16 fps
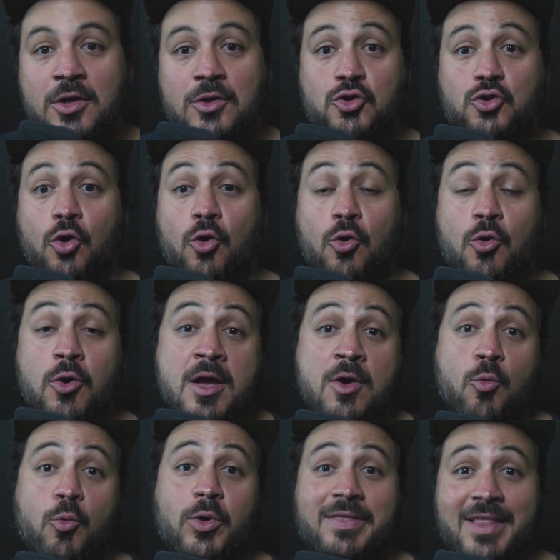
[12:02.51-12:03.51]
So
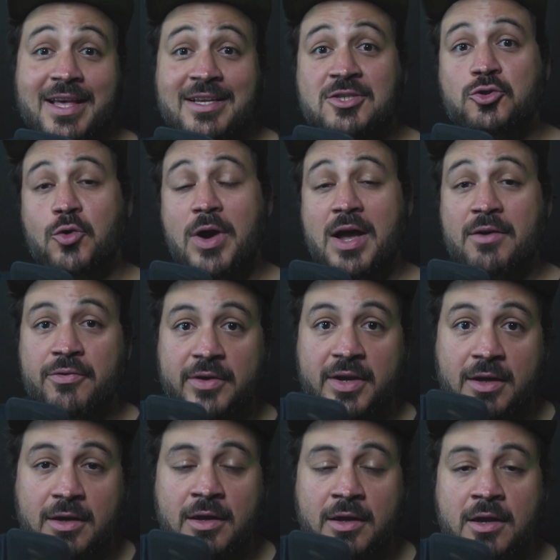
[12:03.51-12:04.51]
with less
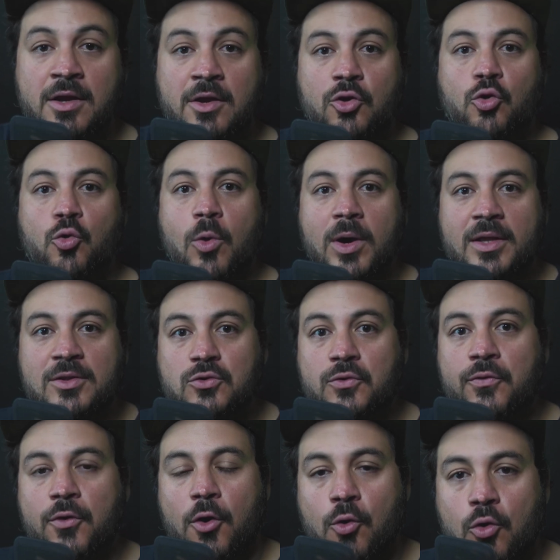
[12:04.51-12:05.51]
traffic, you want to
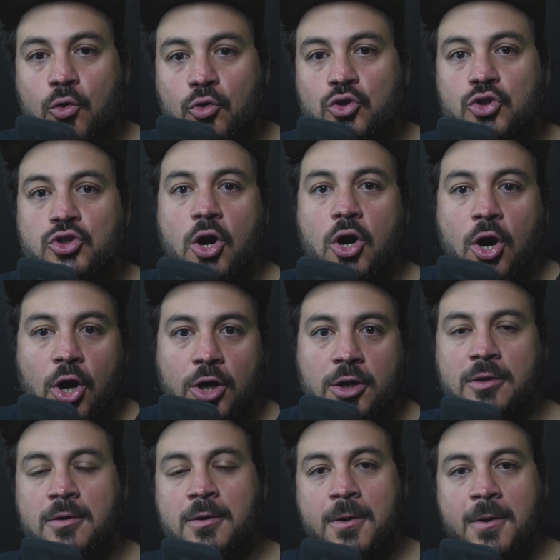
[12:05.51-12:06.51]
focus
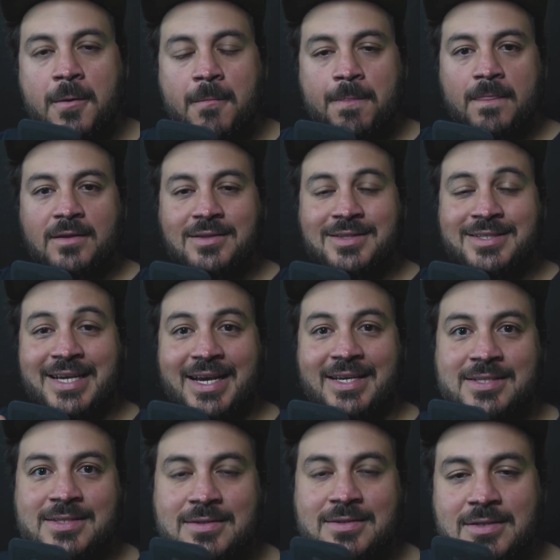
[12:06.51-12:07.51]
on
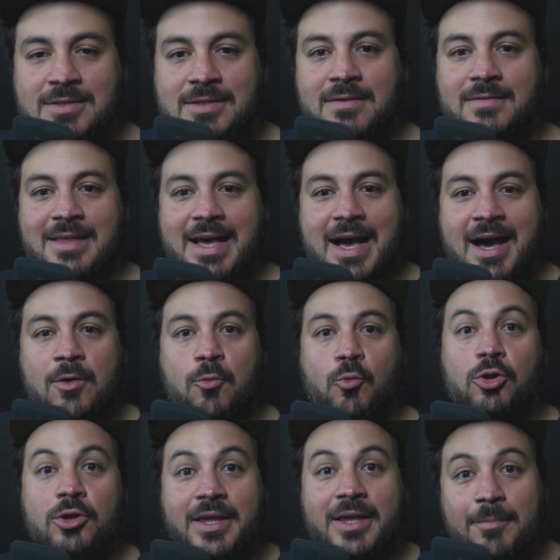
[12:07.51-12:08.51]
tests that
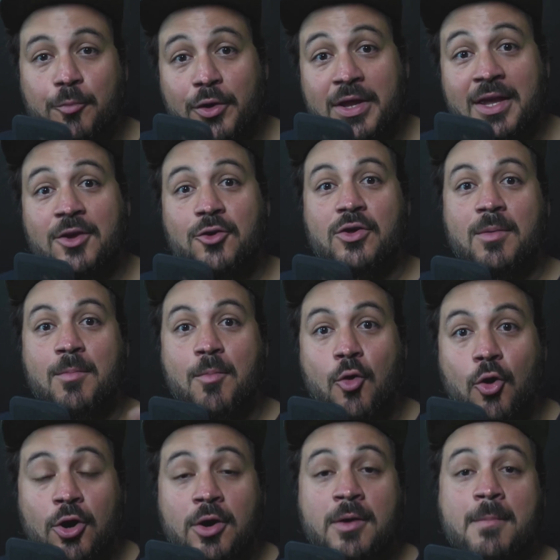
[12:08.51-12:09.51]
will bring you the
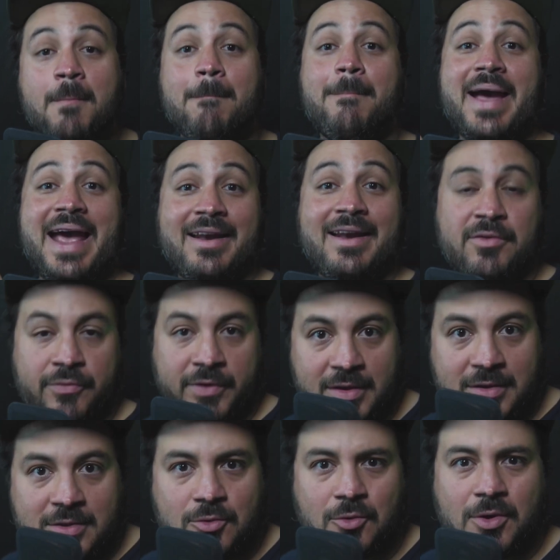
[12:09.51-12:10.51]
more
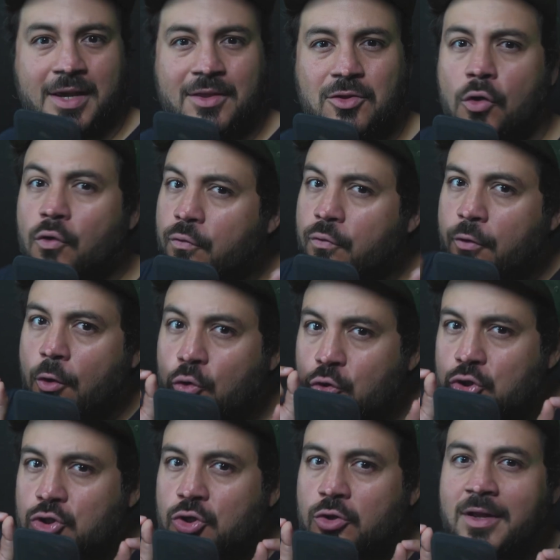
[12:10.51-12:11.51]
benefits. Okay, don't
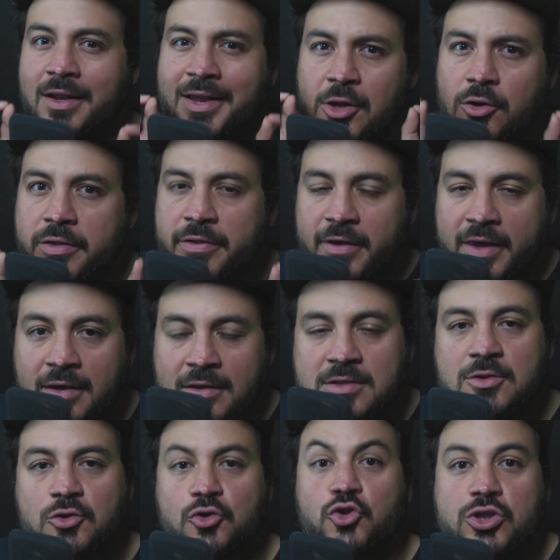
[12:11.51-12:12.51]
focus on the little
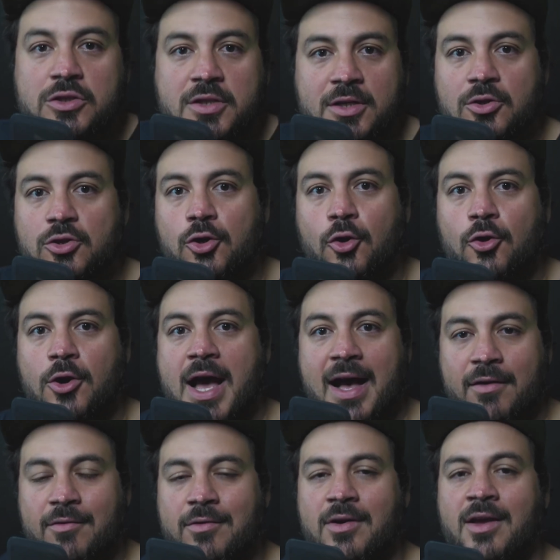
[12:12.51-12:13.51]
things. You still don't
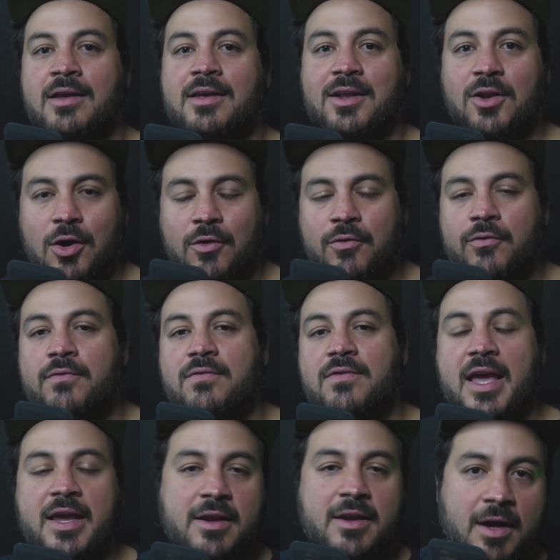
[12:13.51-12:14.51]
have enough
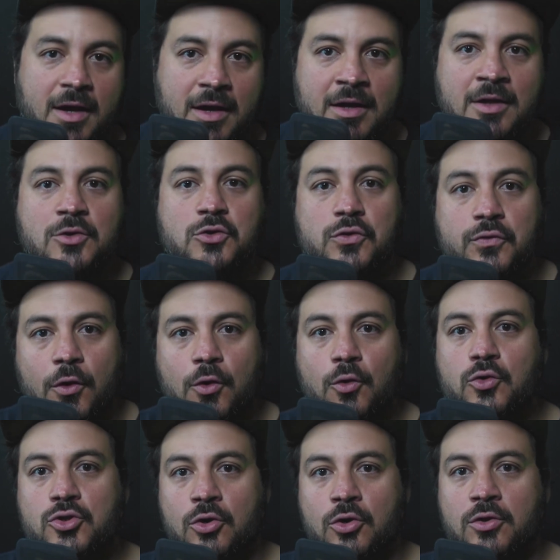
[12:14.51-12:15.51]
data to
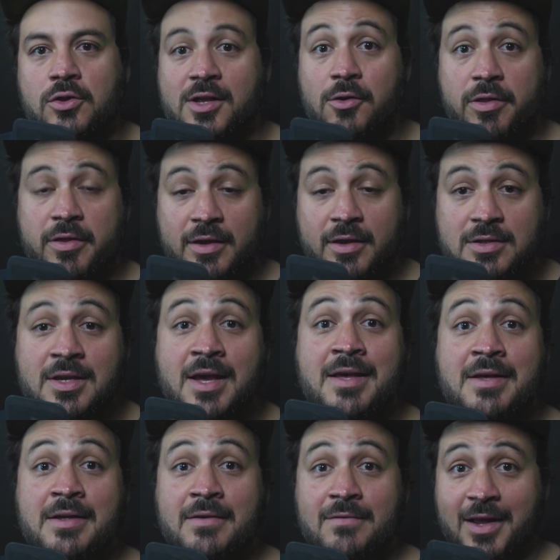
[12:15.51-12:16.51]
focus on the little things.
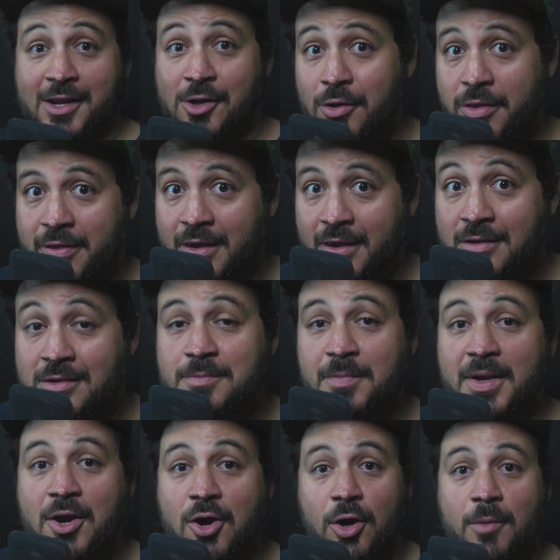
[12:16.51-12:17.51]
The little things
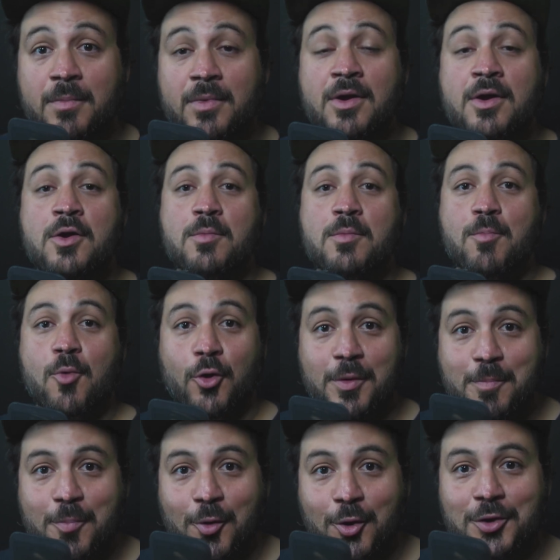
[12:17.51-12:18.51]
become more
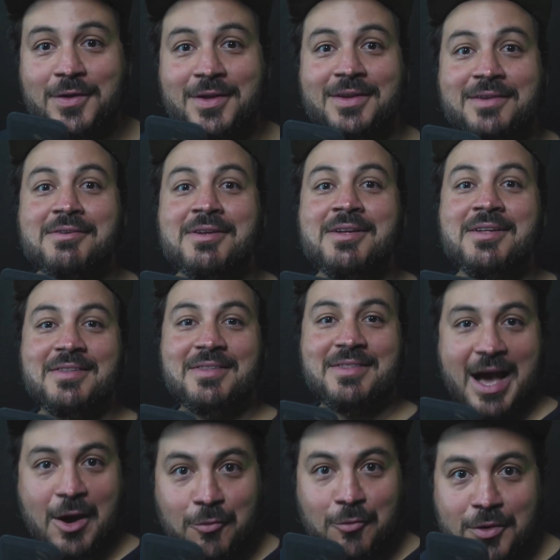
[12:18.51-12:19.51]
important
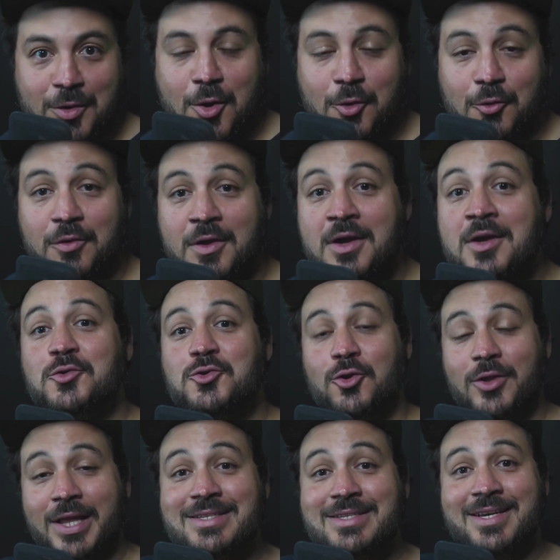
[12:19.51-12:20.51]
down the road. So
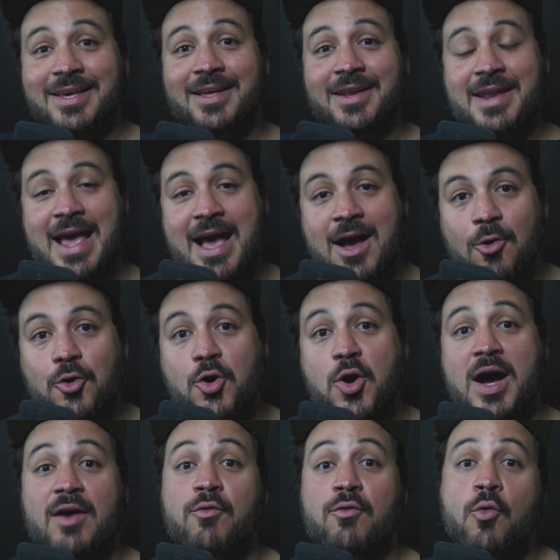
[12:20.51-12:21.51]
let's say that now you
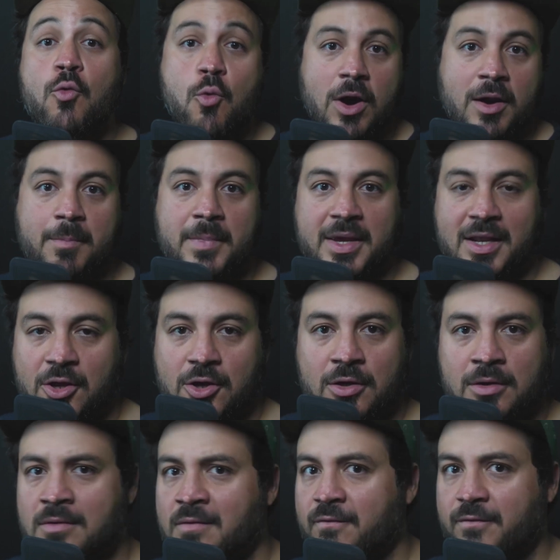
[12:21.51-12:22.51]
have 1
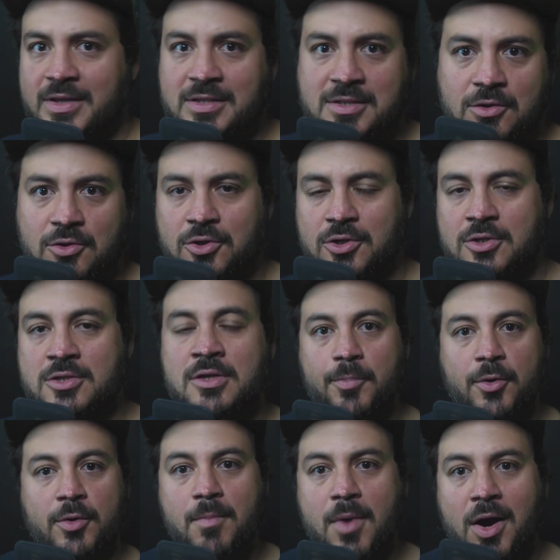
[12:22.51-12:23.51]
million visitors
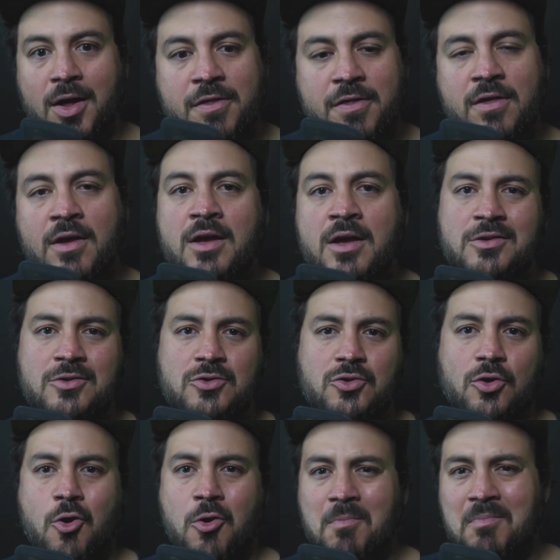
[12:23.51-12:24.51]
per month.
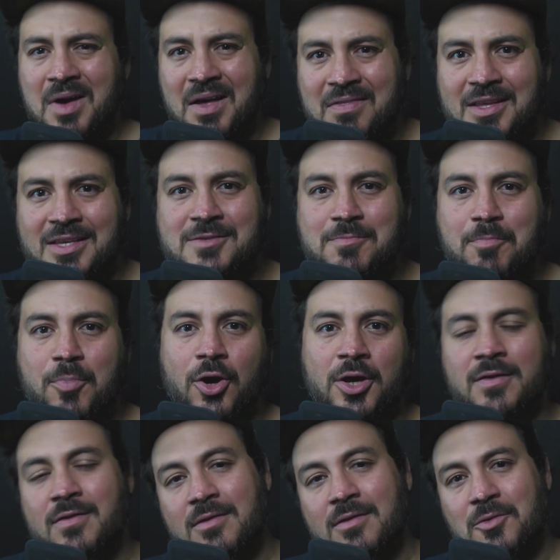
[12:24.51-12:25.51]
So at this
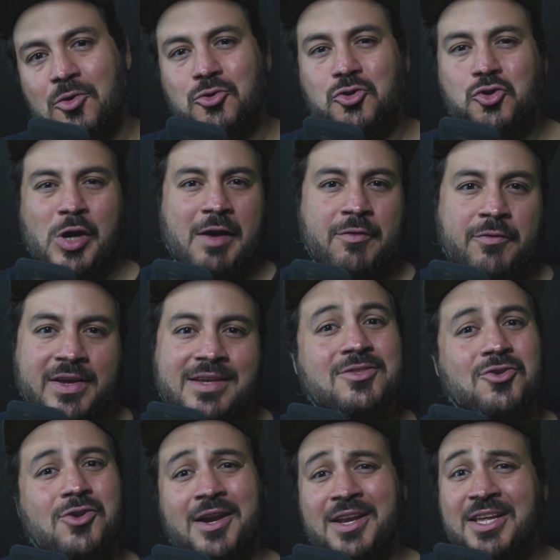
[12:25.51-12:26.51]
point, no, traffic is
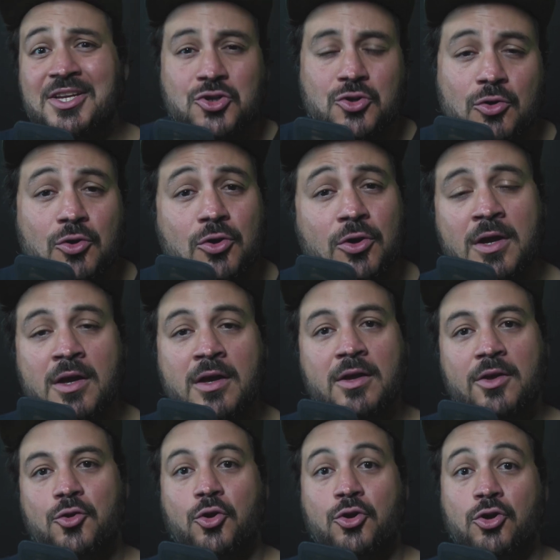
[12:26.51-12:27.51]
not an issue.
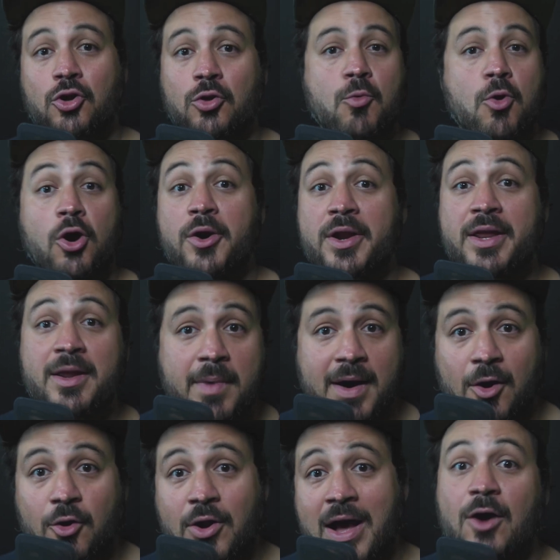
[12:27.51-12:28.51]
You're not worried
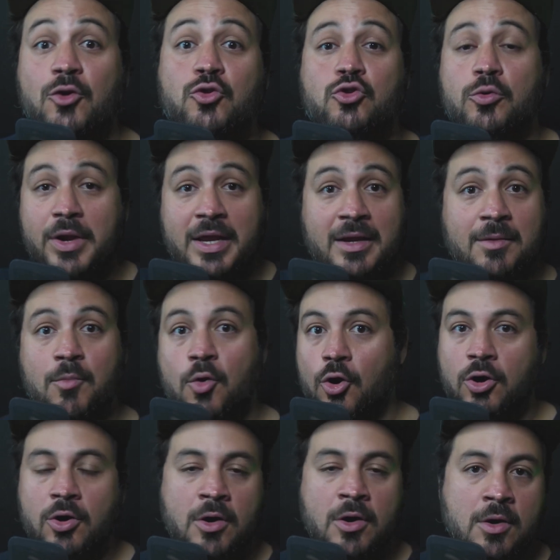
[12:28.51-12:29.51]
about how to bring
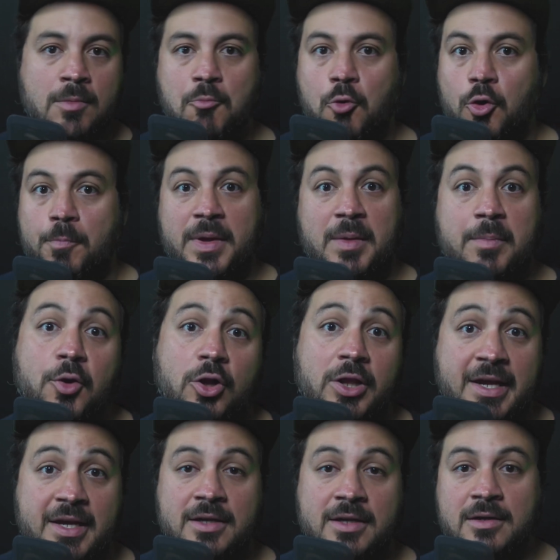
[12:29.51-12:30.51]
more people
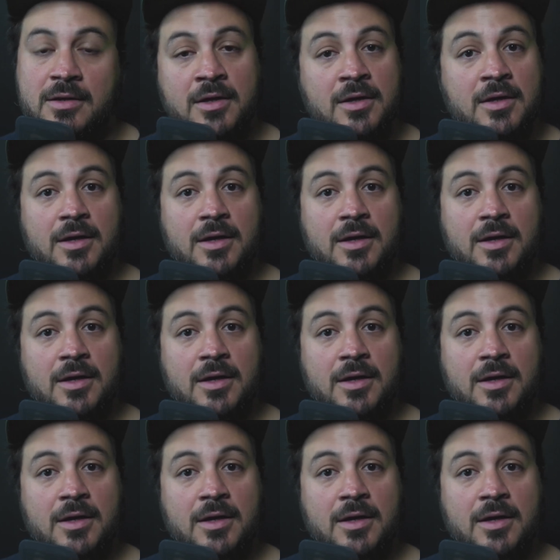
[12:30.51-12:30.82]
in.